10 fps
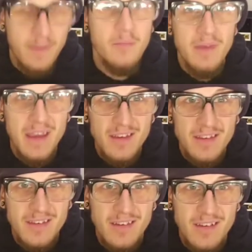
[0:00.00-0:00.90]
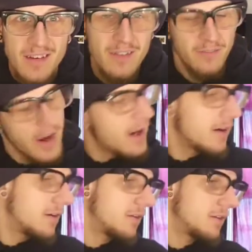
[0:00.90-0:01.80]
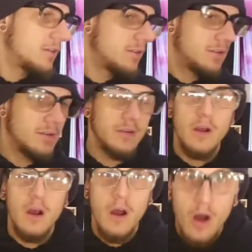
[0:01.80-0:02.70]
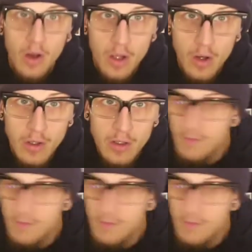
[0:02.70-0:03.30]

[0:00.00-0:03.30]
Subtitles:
The Miz, fire. Hulk Hogan,